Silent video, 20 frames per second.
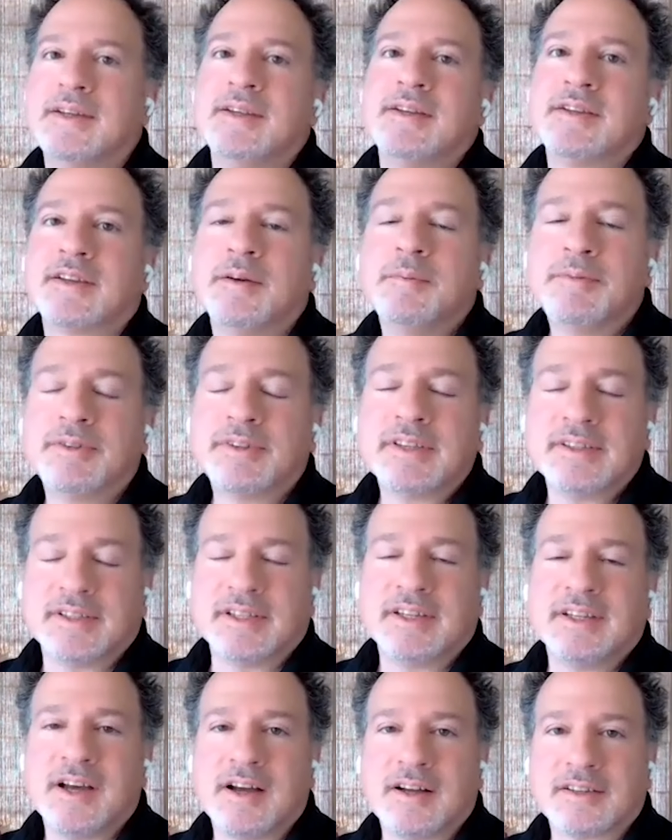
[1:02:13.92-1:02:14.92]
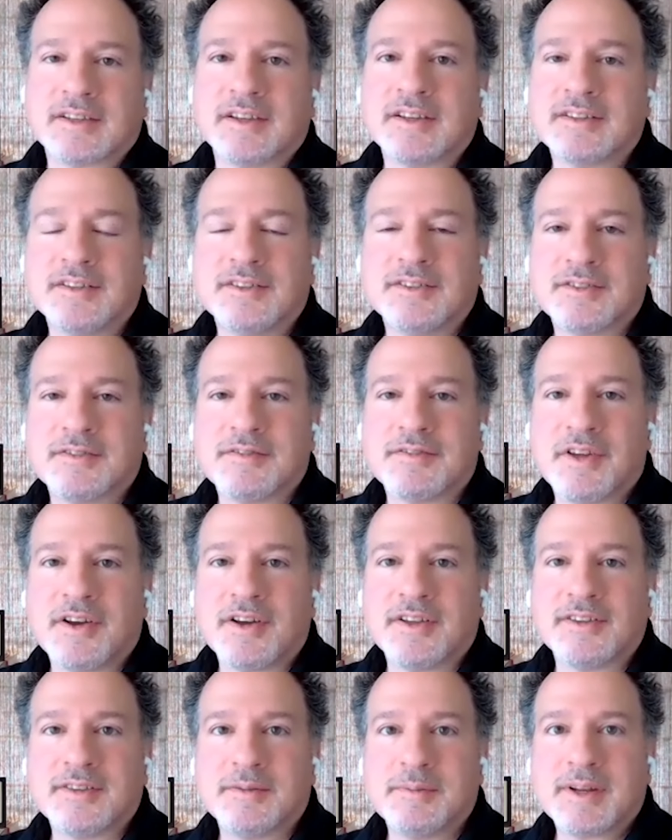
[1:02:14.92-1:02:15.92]
completely non conclusive
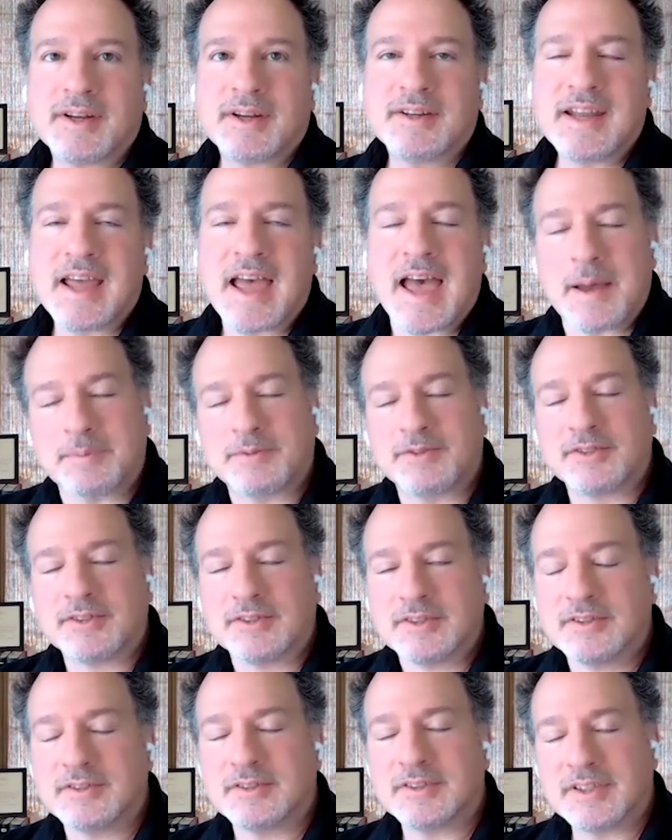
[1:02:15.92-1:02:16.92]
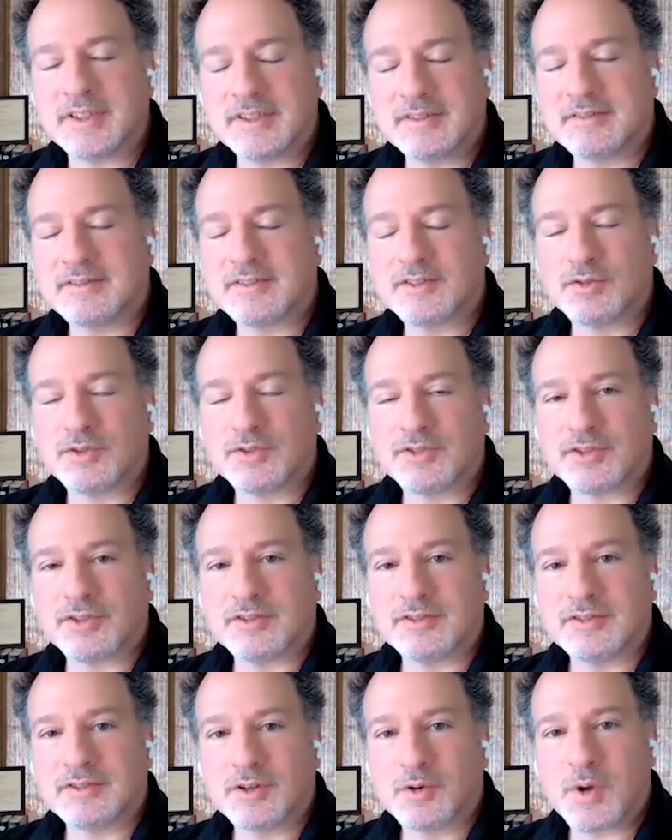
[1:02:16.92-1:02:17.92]
thoughts about an absolutely crucial
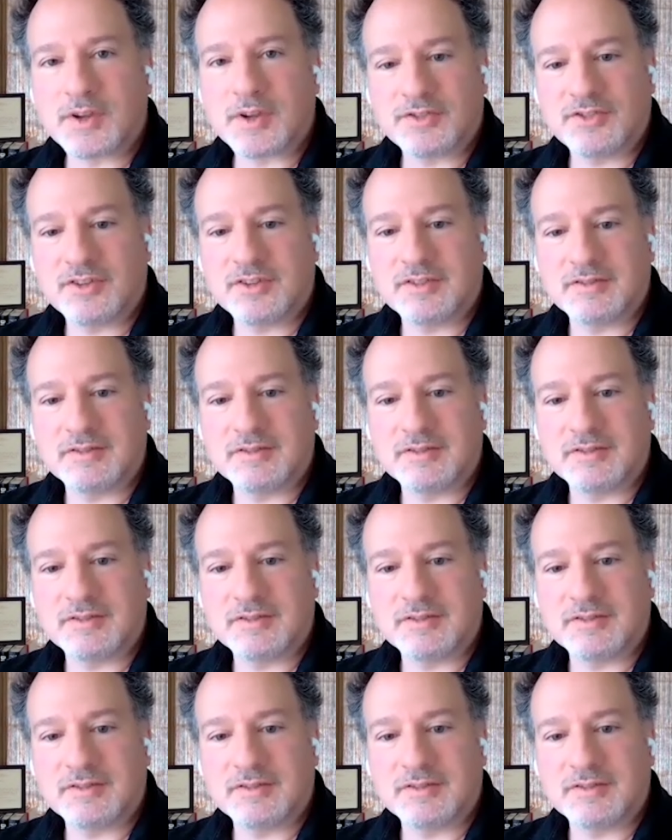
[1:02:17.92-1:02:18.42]
question.